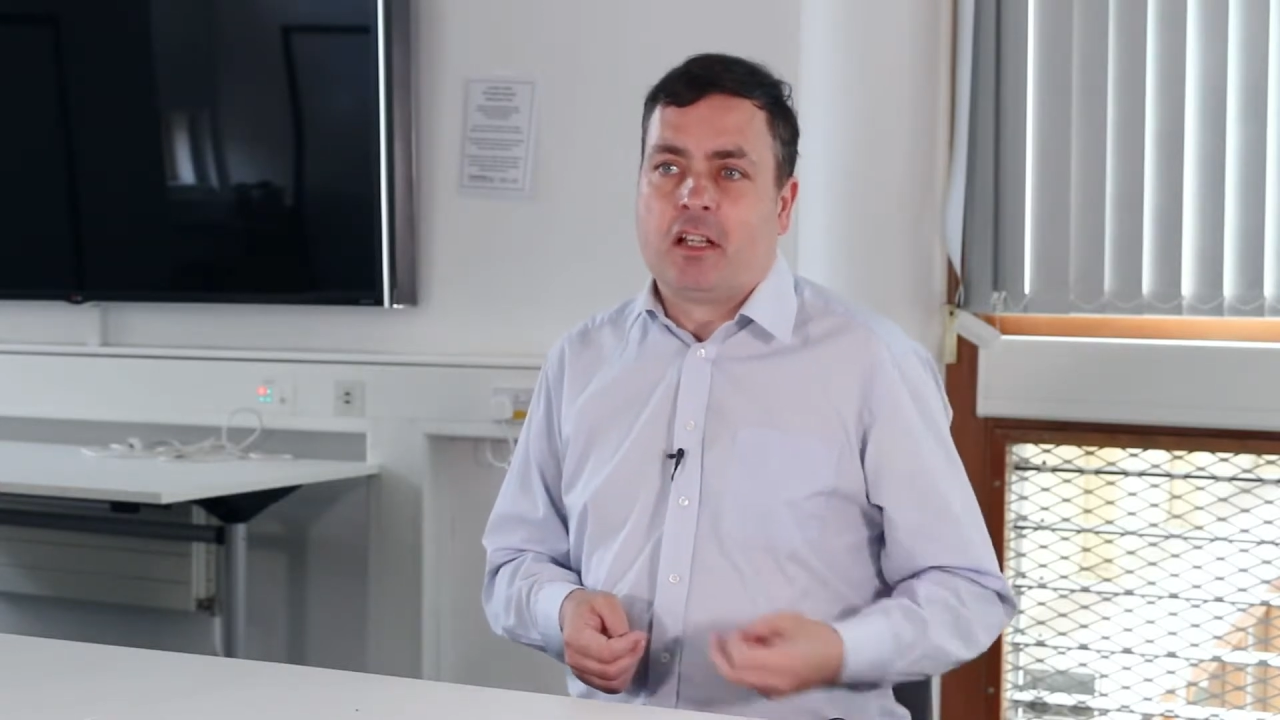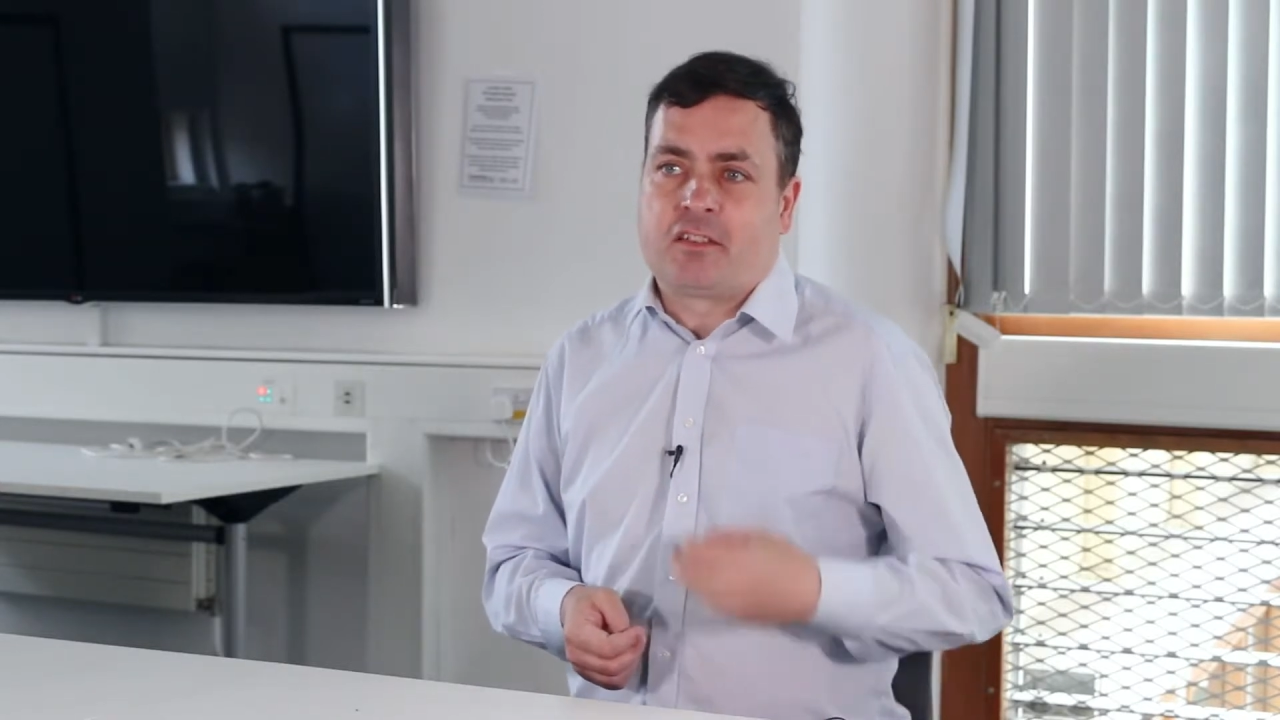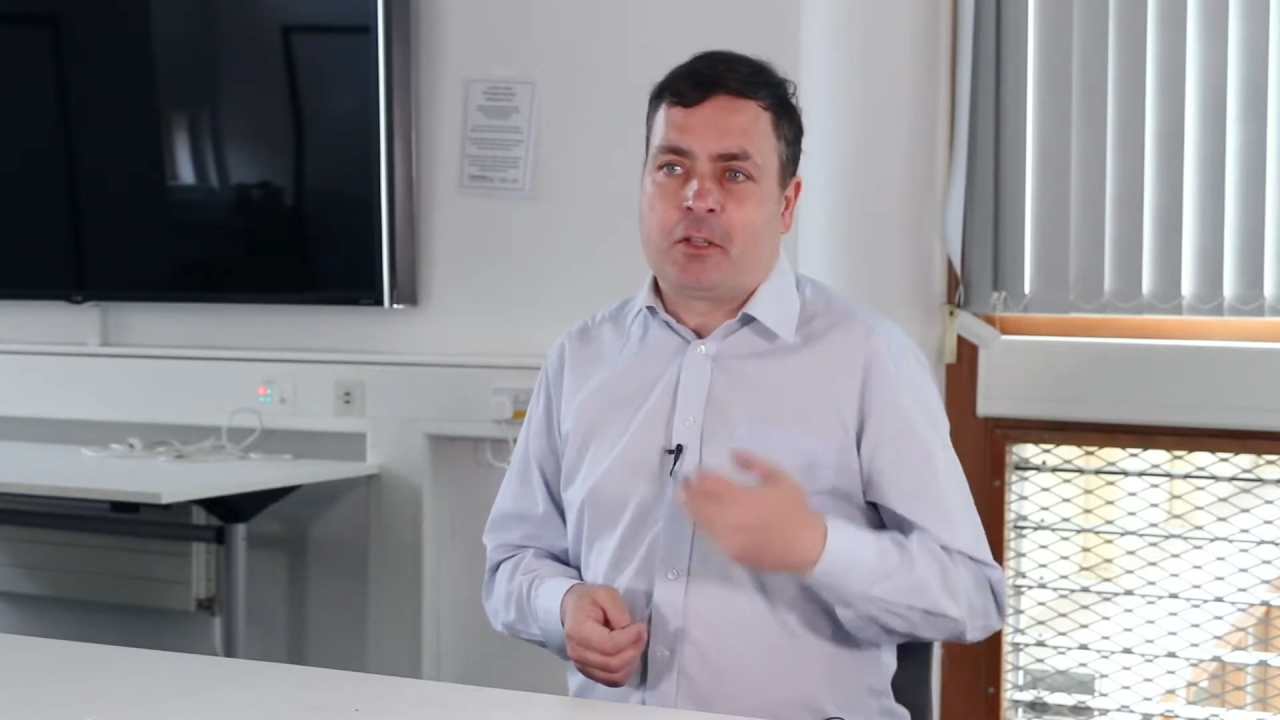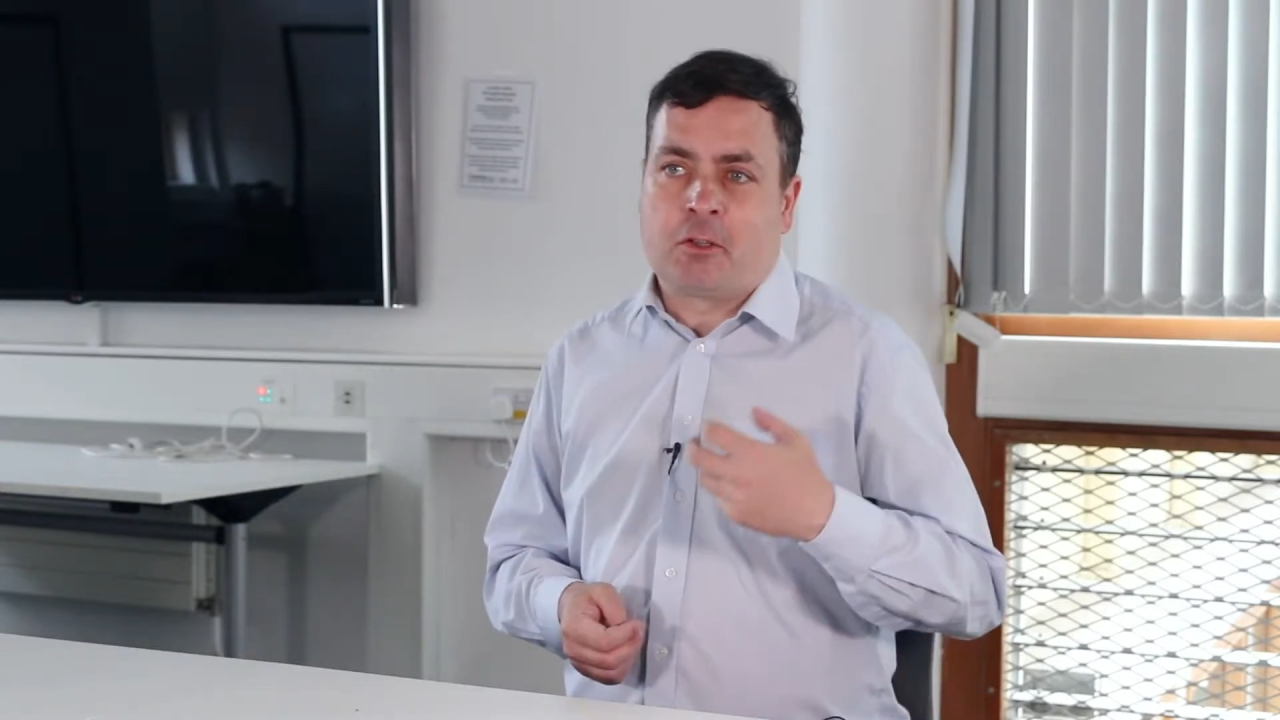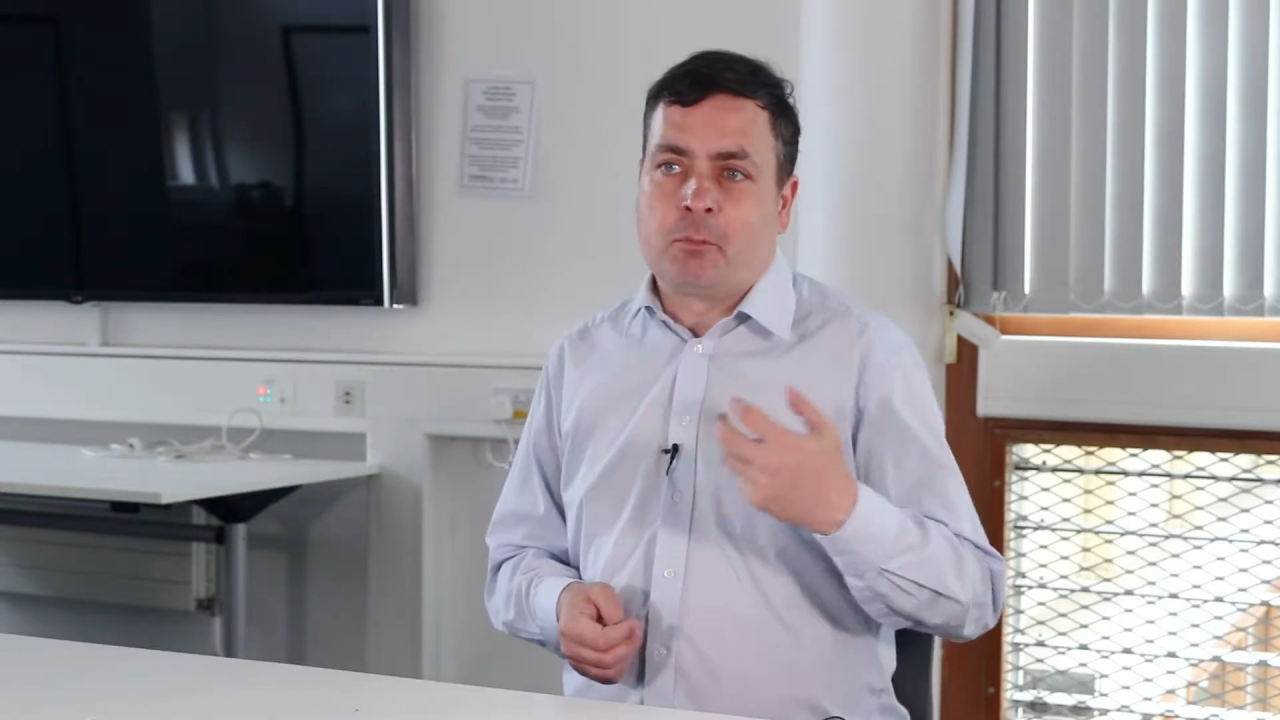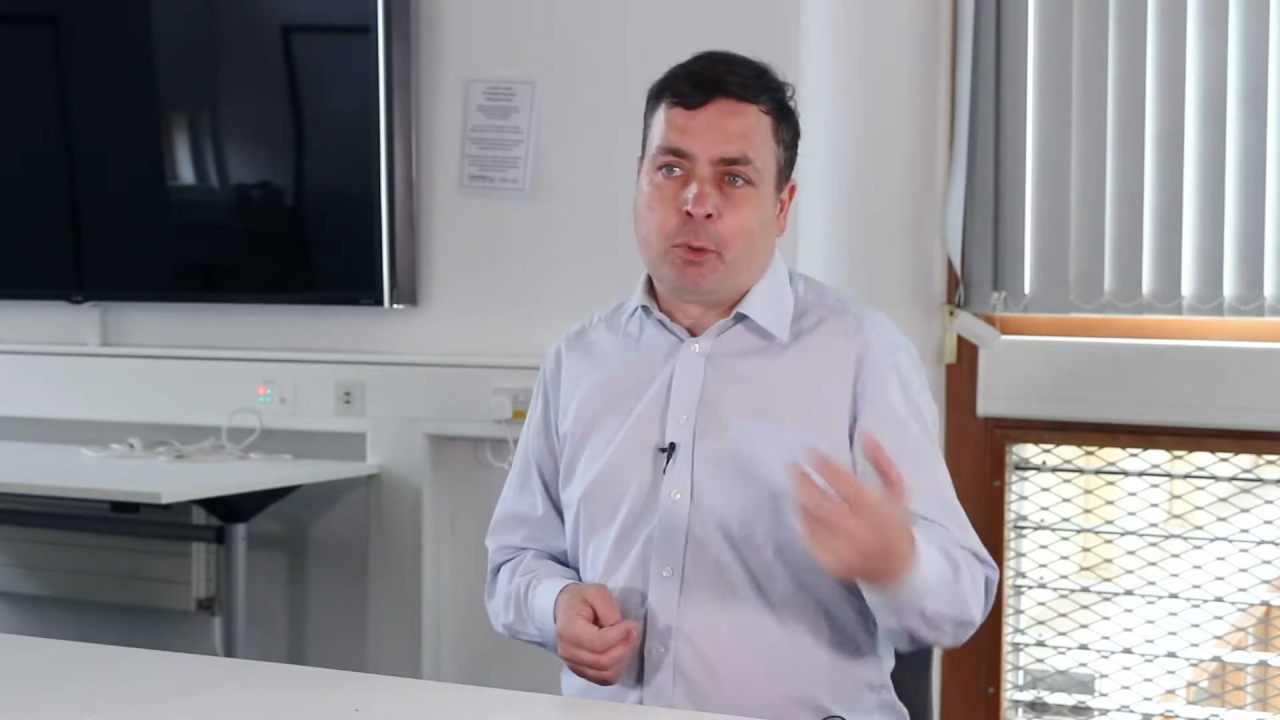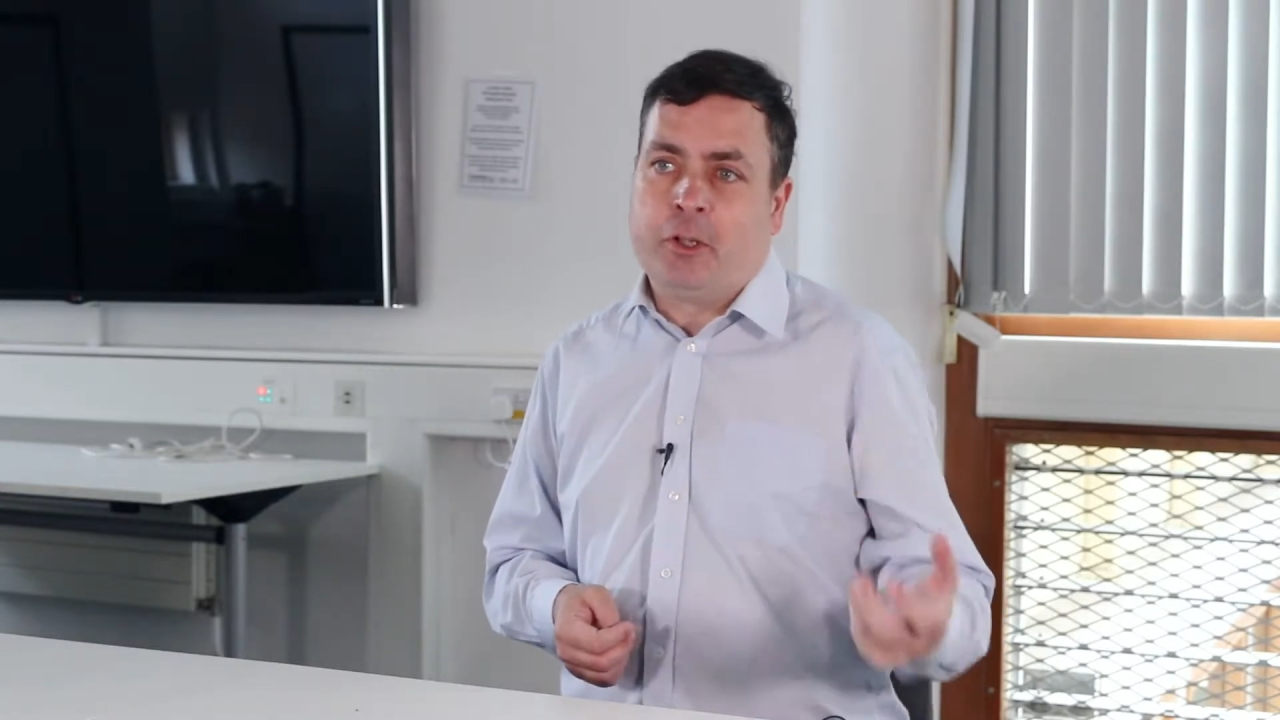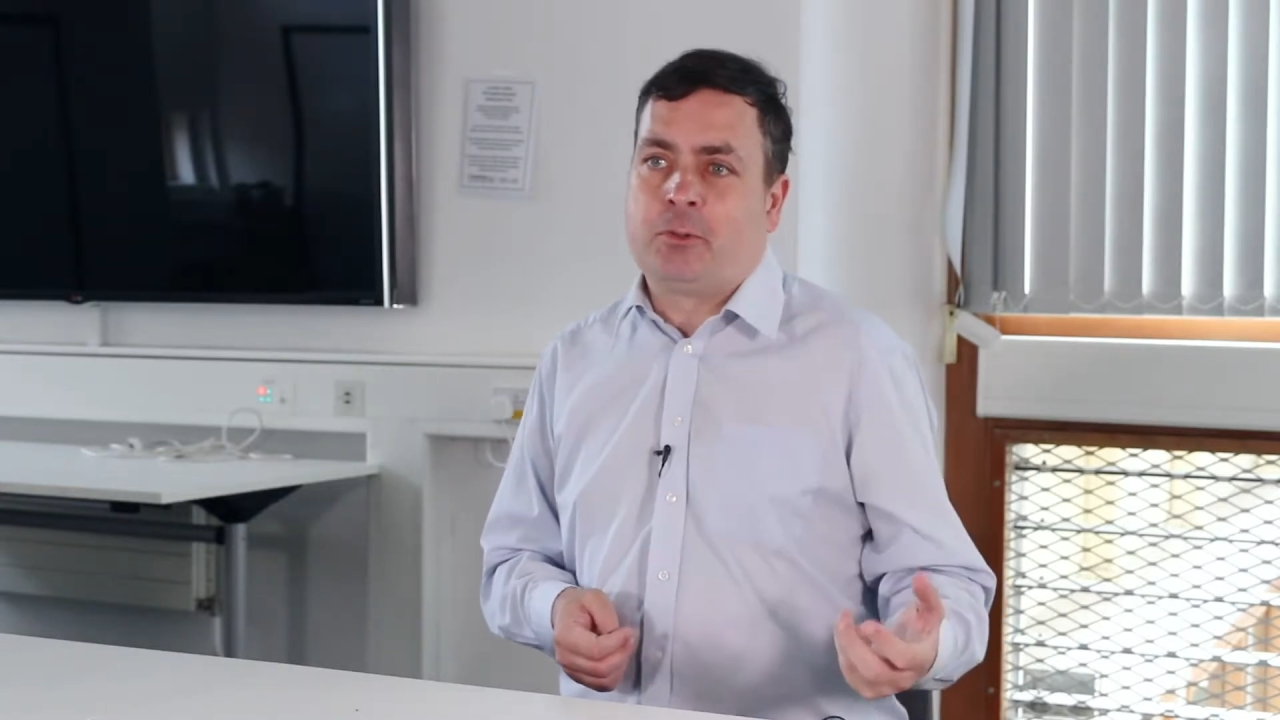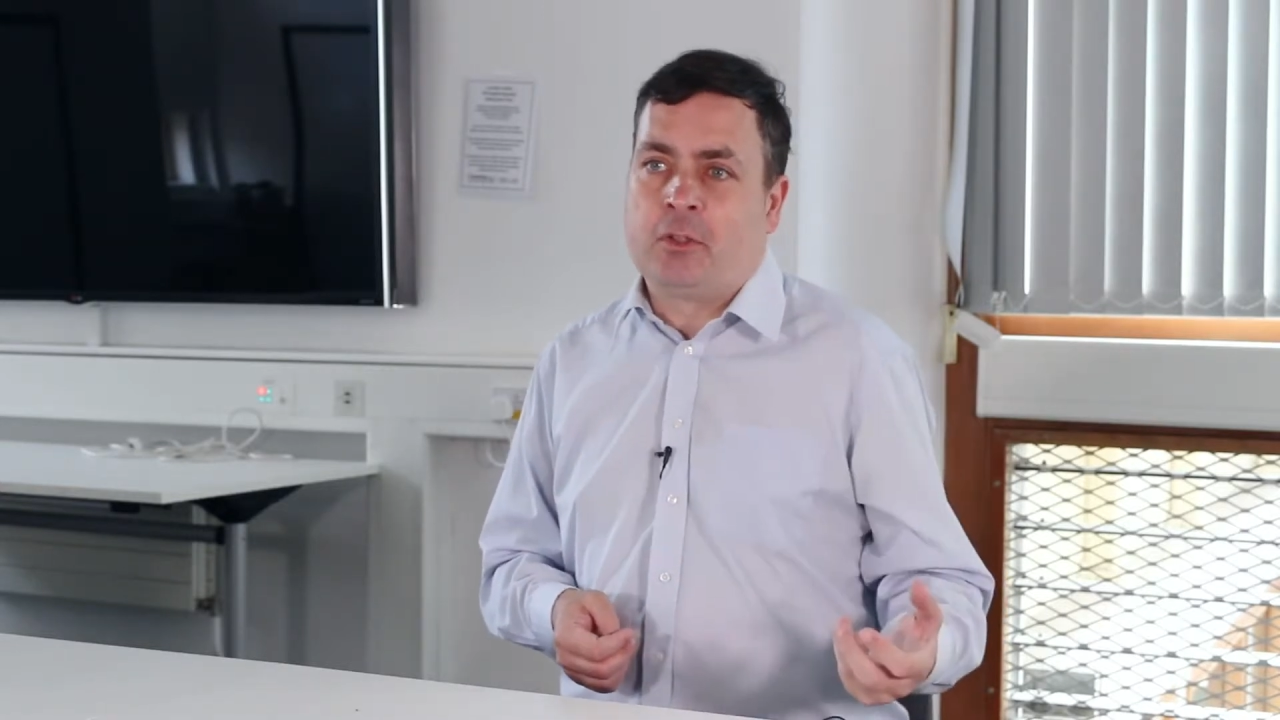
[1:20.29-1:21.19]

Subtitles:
So you can point